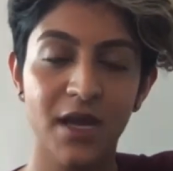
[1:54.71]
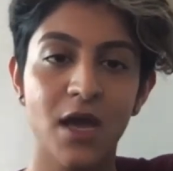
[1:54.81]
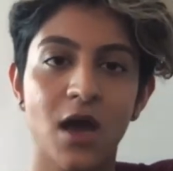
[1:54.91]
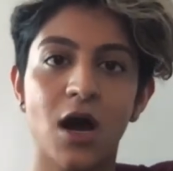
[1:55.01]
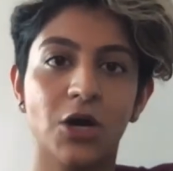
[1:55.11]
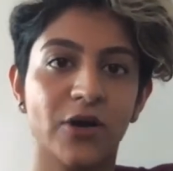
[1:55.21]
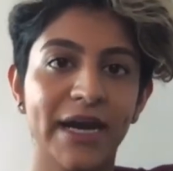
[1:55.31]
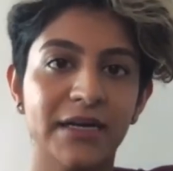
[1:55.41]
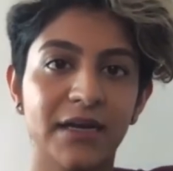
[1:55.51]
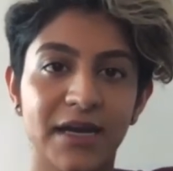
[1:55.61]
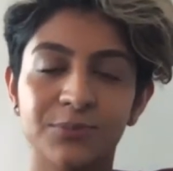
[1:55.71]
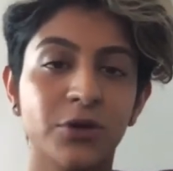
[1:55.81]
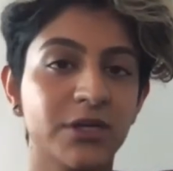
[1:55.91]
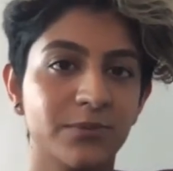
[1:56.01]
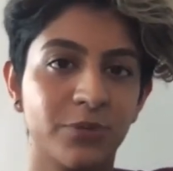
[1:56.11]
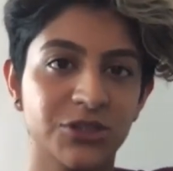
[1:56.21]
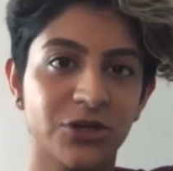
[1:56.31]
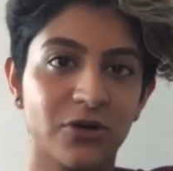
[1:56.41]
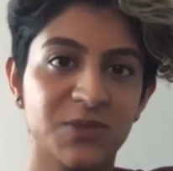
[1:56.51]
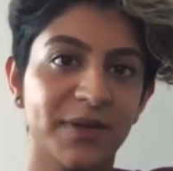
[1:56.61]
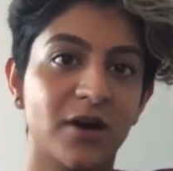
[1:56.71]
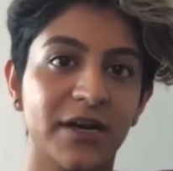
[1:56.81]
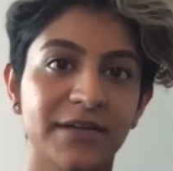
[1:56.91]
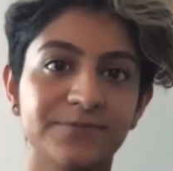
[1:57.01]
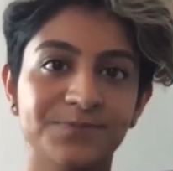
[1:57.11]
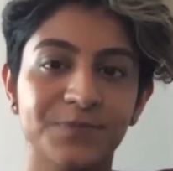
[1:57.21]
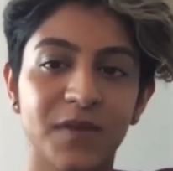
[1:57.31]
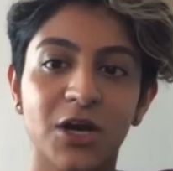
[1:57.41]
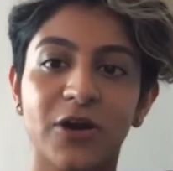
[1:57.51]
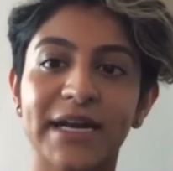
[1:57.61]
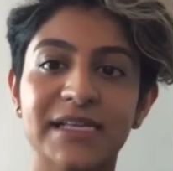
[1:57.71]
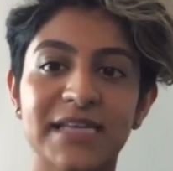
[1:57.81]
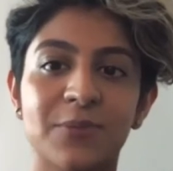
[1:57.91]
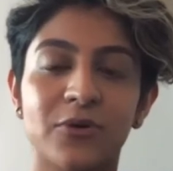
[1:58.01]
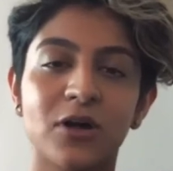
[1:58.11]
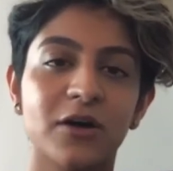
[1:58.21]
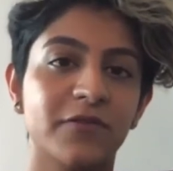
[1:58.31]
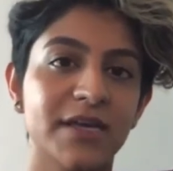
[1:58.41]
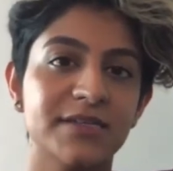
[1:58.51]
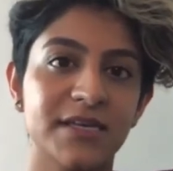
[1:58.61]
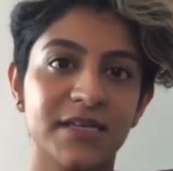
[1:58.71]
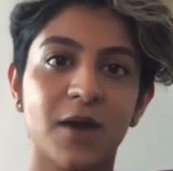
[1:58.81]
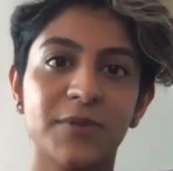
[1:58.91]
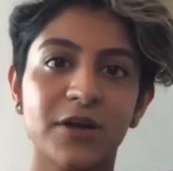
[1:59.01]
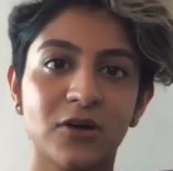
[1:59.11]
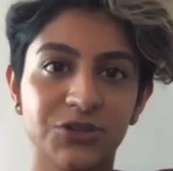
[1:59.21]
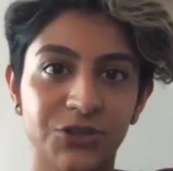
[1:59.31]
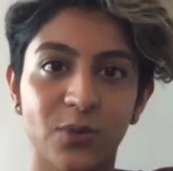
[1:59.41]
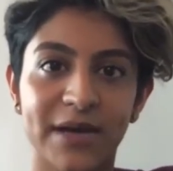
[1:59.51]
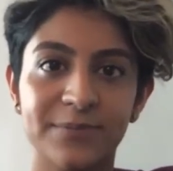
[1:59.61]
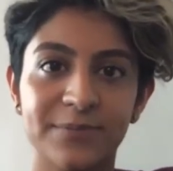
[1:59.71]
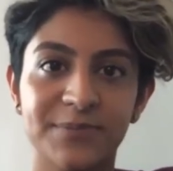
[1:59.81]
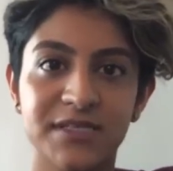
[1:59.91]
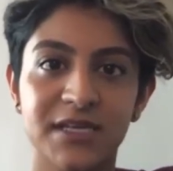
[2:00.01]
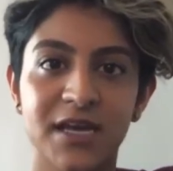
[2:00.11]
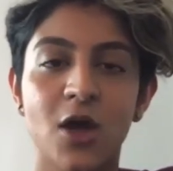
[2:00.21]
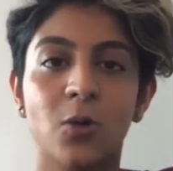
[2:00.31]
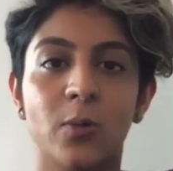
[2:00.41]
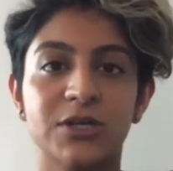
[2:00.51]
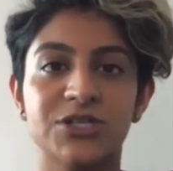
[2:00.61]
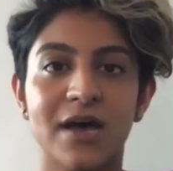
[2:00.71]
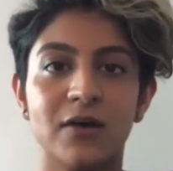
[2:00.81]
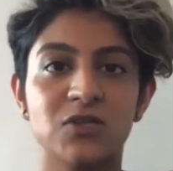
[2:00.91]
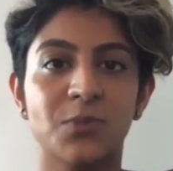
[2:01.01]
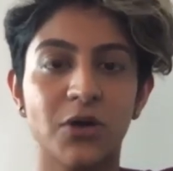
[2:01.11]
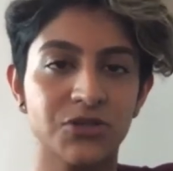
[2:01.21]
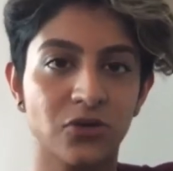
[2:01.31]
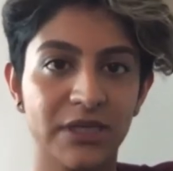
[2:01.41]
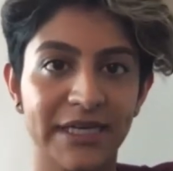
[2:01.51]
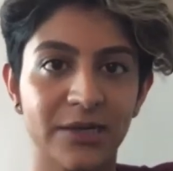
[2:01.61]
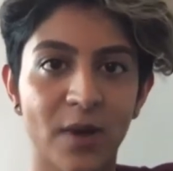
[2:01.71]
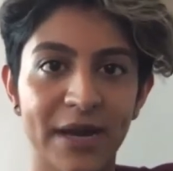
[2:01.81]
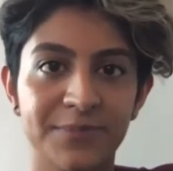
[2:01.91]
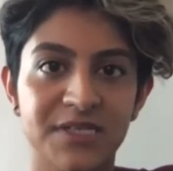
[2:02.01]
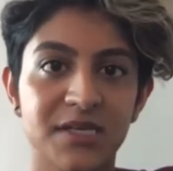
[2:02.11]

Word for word: A great, and put, put your own spin on it. A great example of this is a company called Dude Wipes, which sells personal cleaning wipes spe-